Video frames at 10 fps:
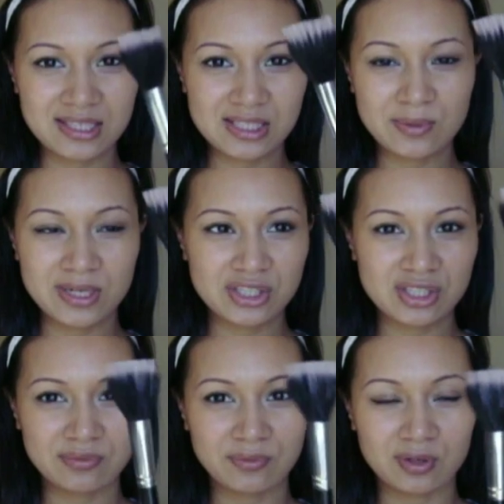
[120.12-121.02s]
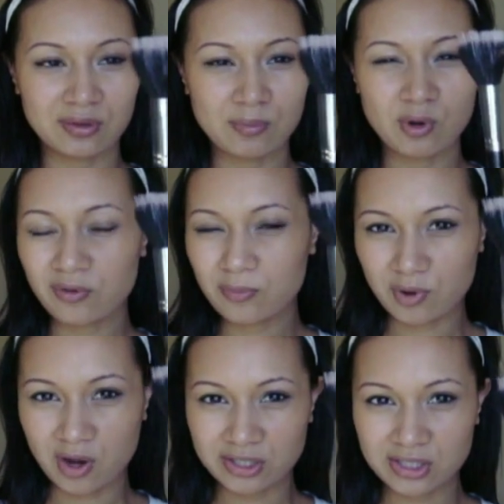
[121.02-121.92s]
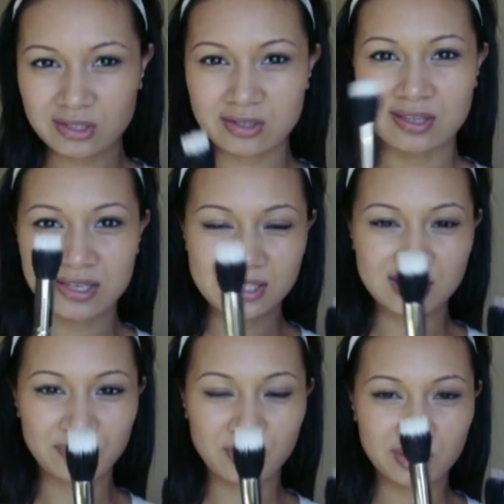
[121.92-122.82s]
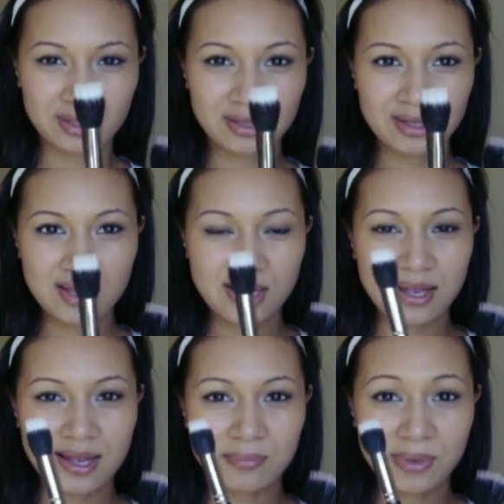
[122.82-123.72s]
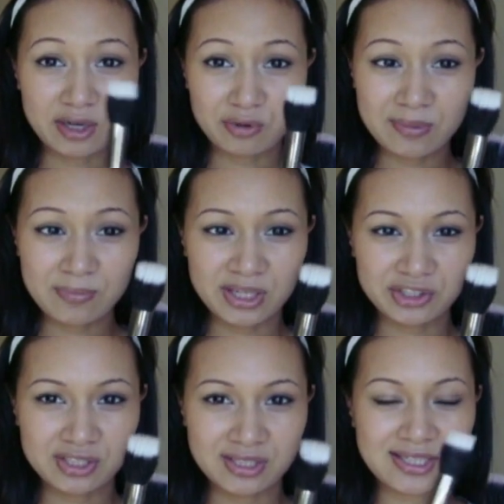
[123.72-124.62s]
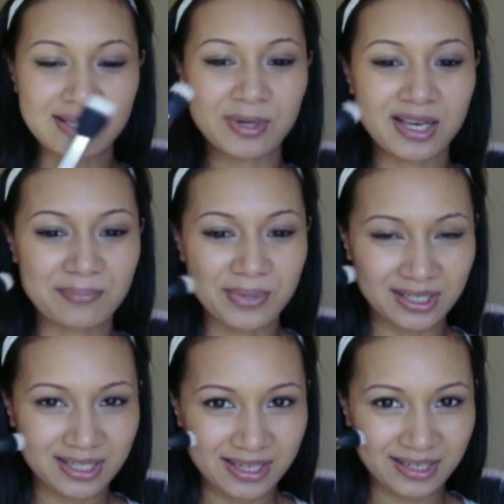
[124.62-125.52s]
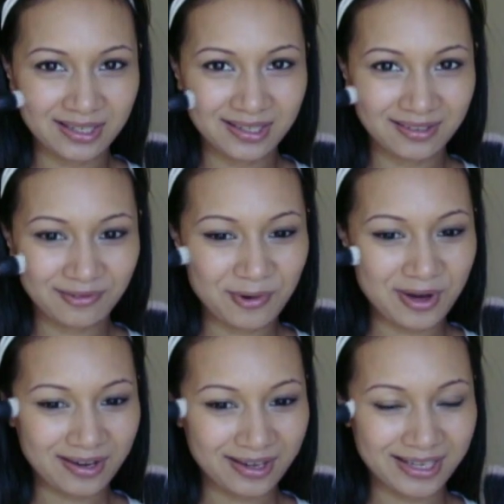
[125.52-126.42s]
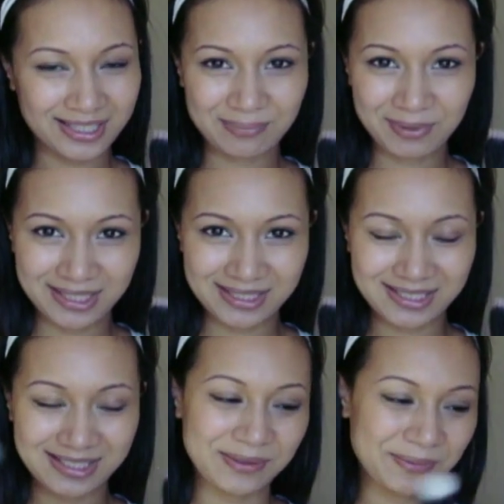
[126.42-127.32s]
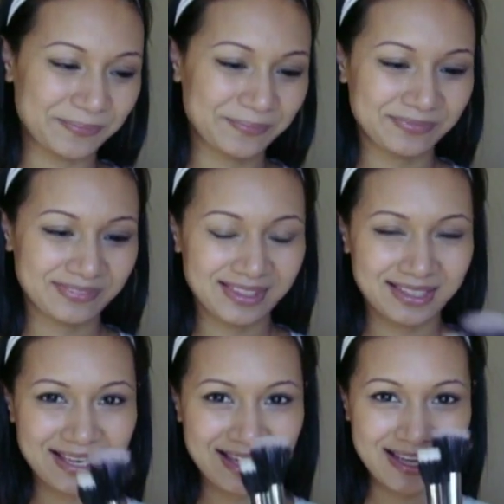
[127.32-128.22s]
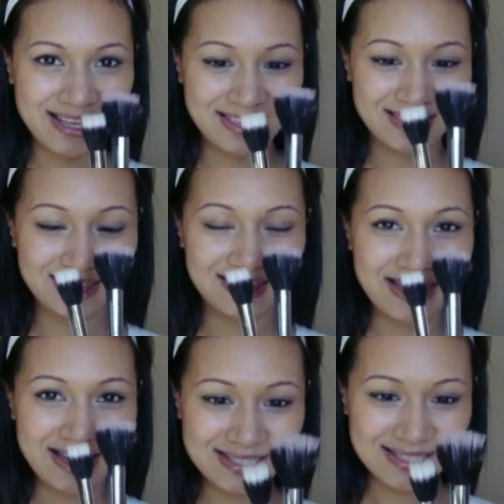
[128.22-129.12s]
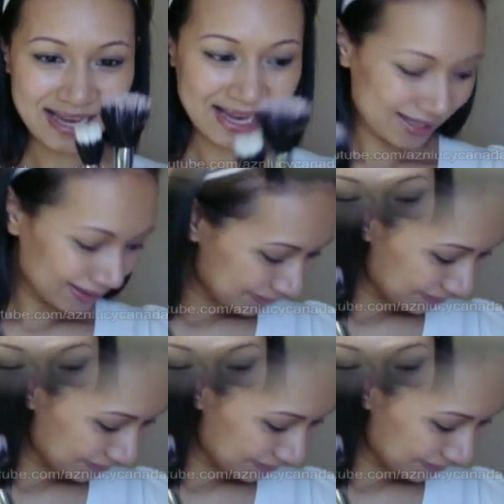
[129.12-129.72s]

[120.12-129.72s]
This one is just more for bronzer, and this is for my cream blushes, because I'm kind of picky where it gets placed. So that's that.